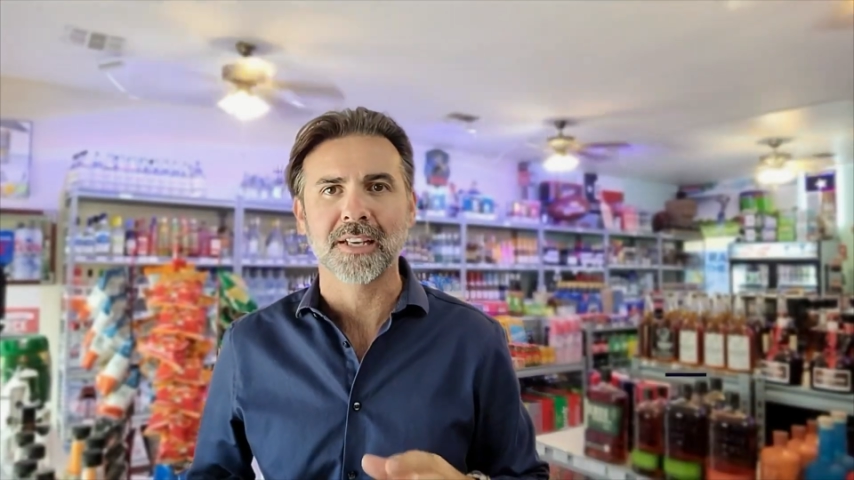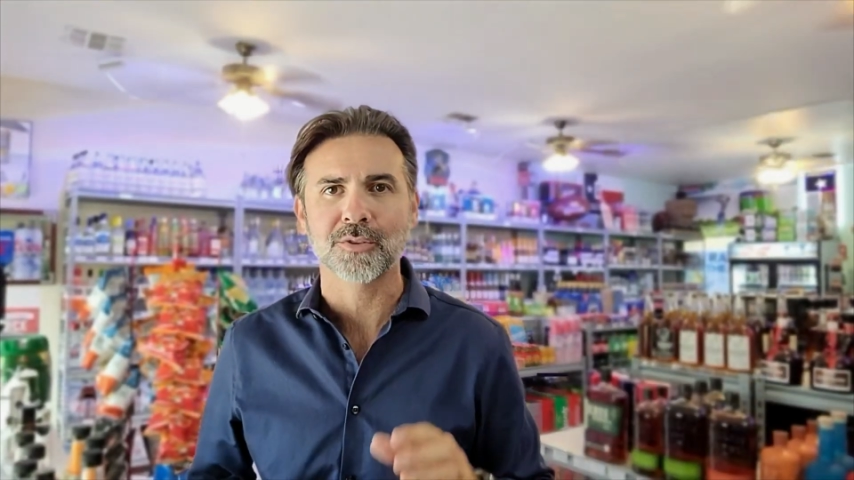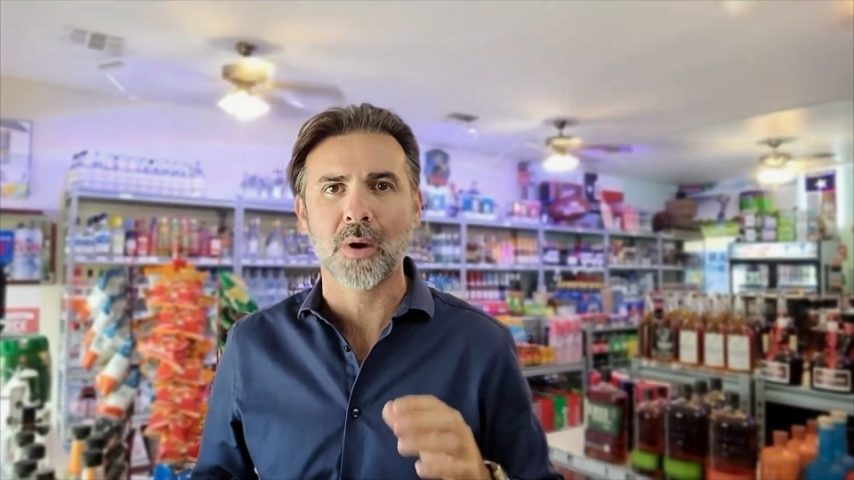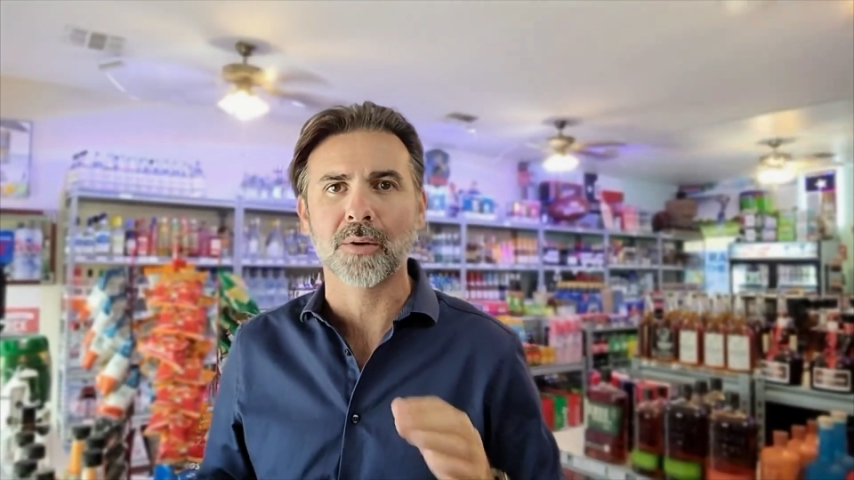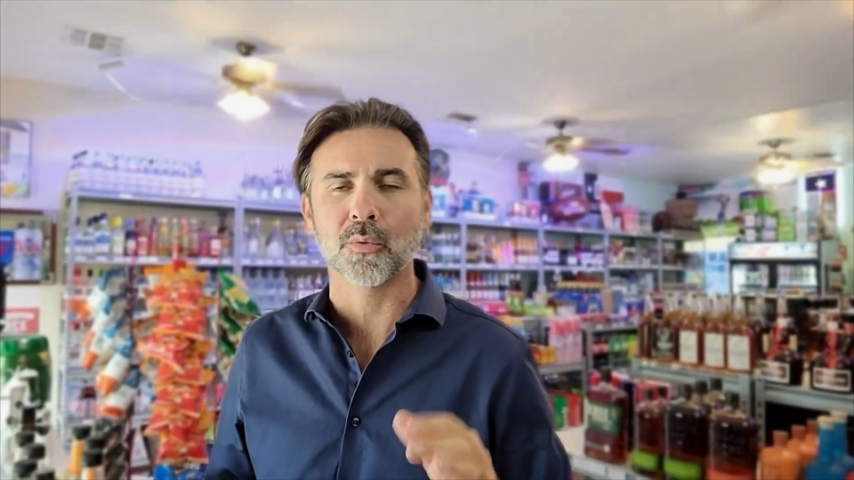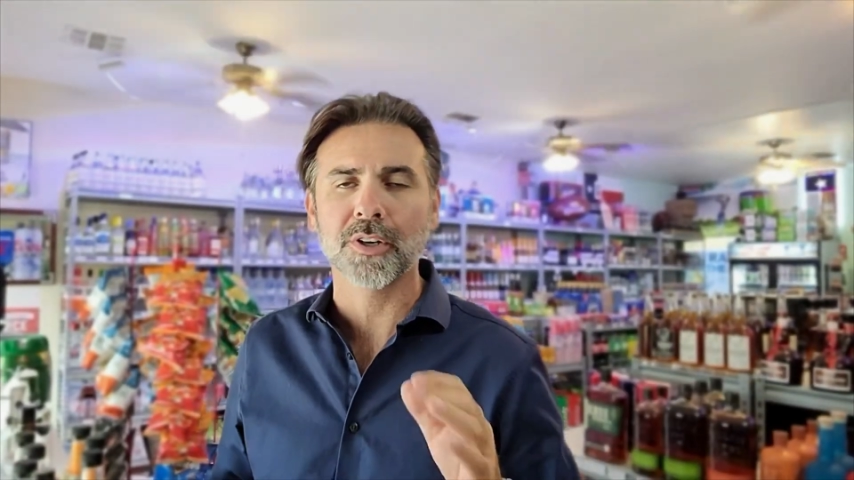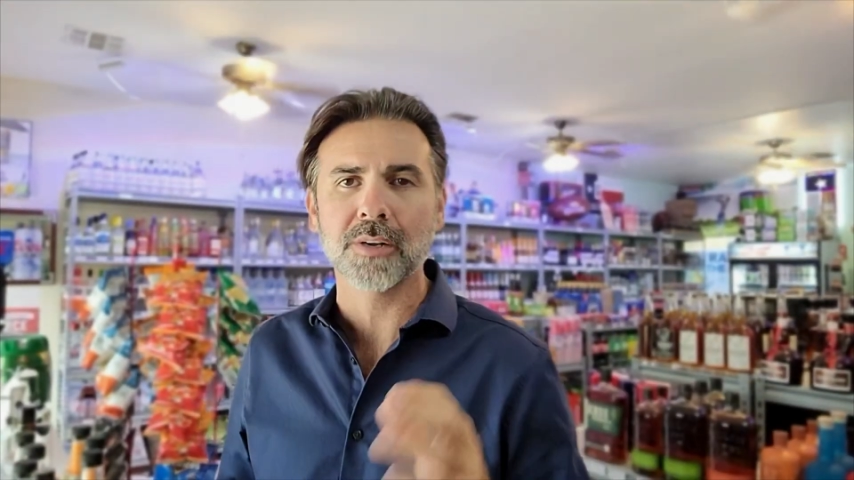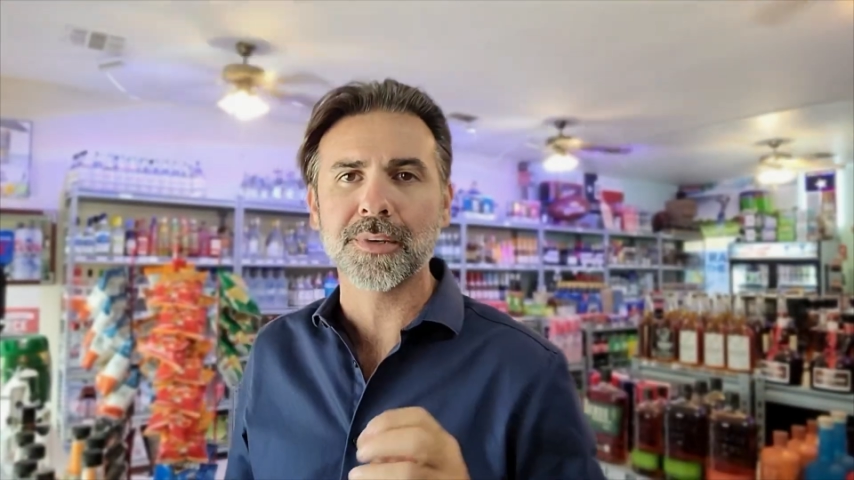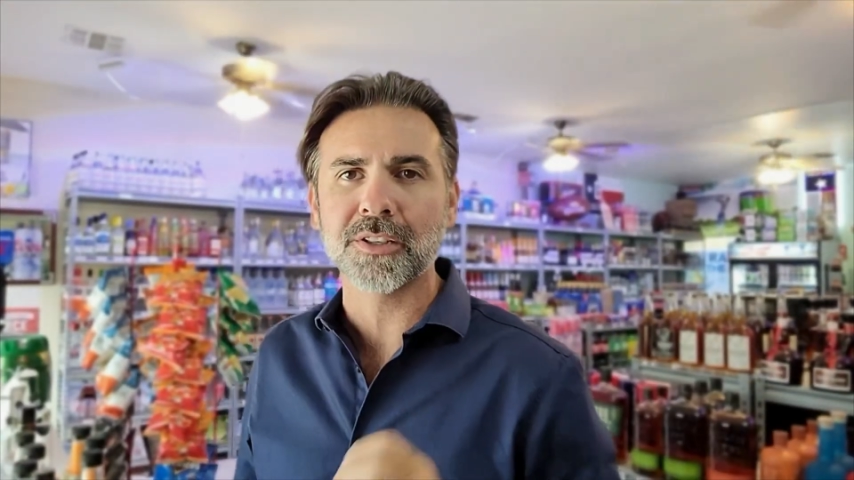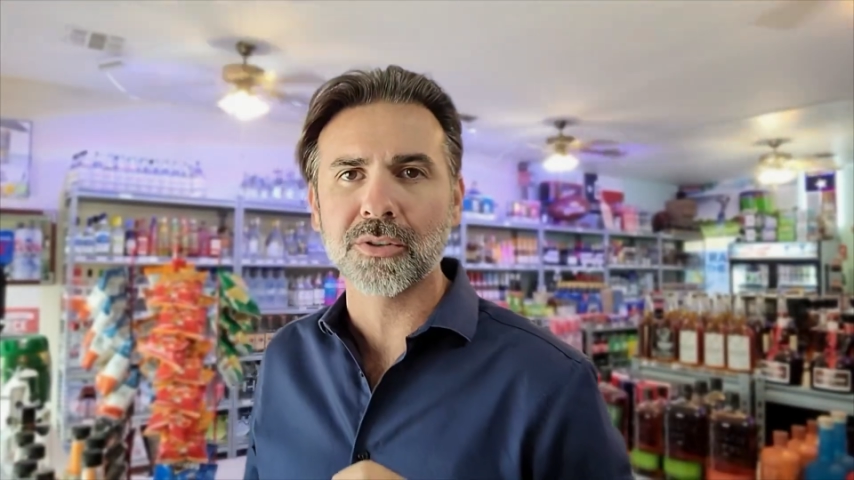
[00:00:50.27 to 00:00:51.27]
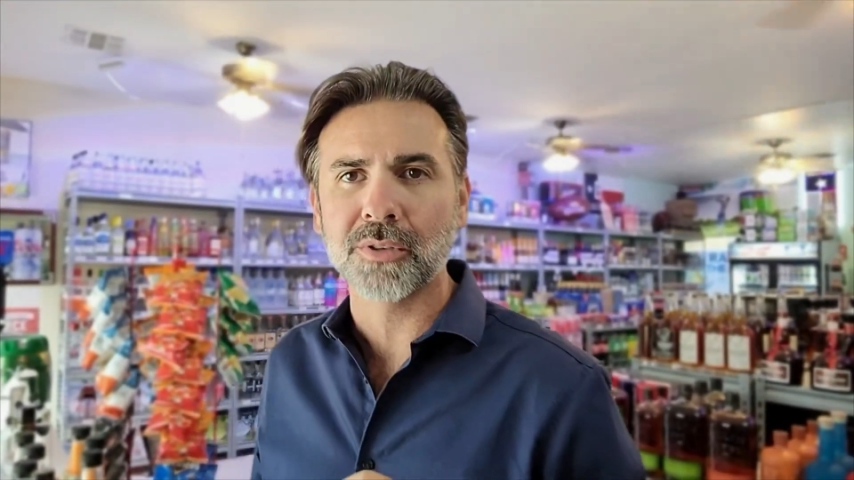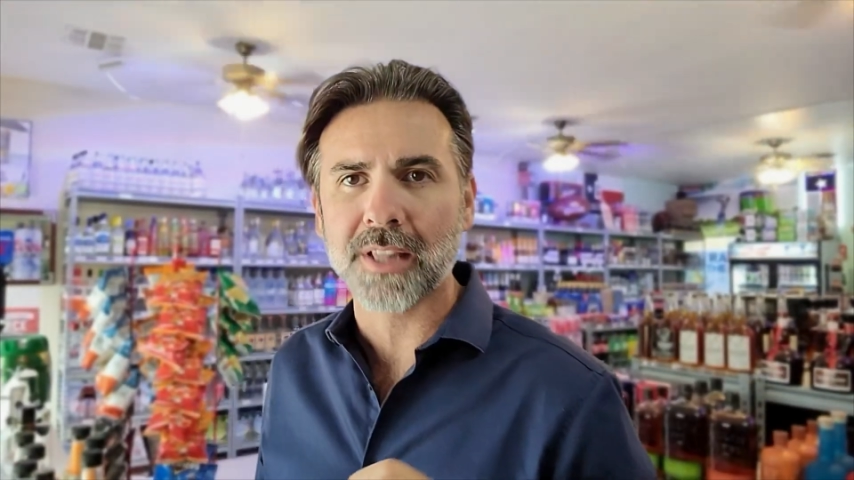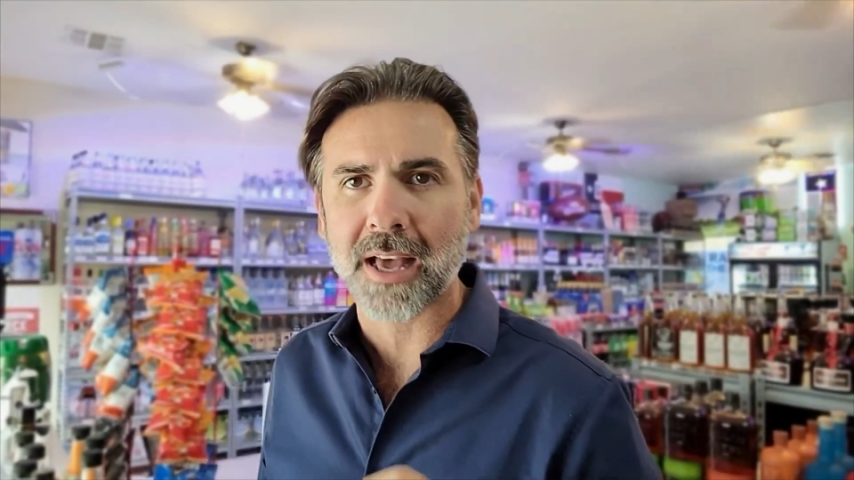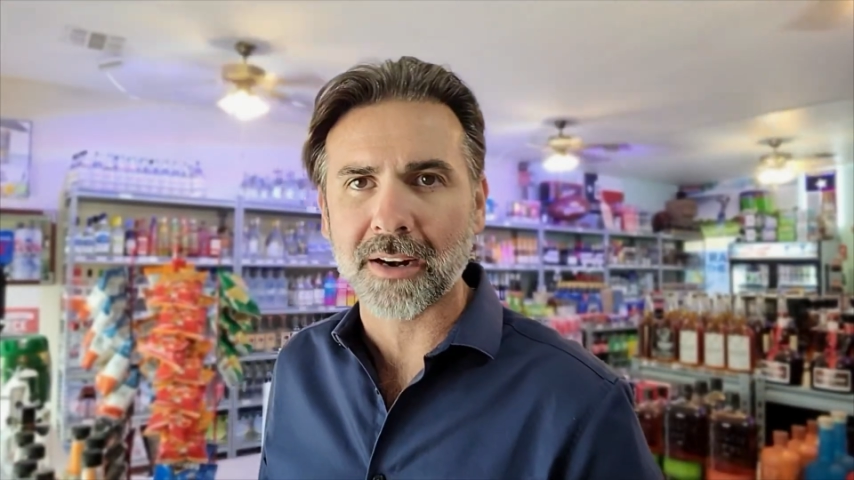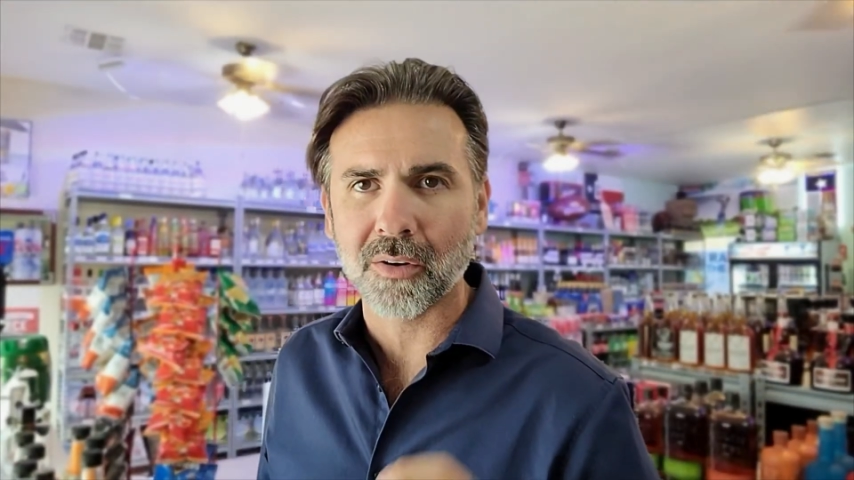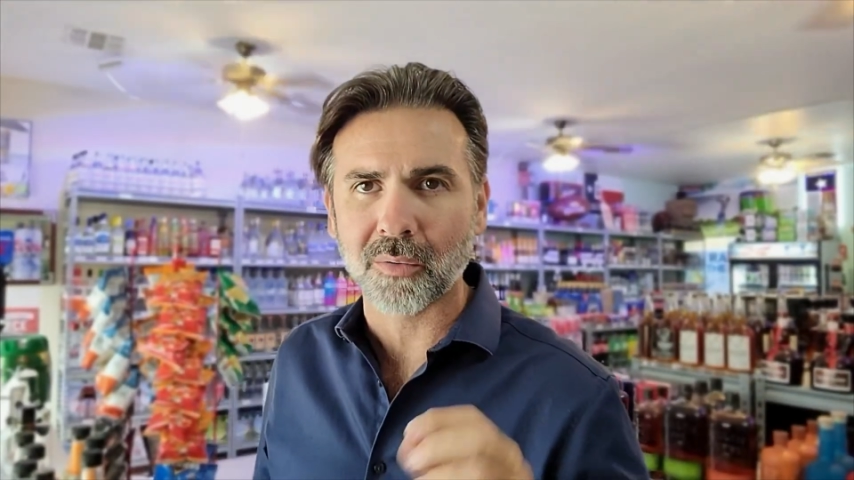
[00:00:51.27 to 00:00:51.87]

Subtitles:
That's right, we're going to be doing that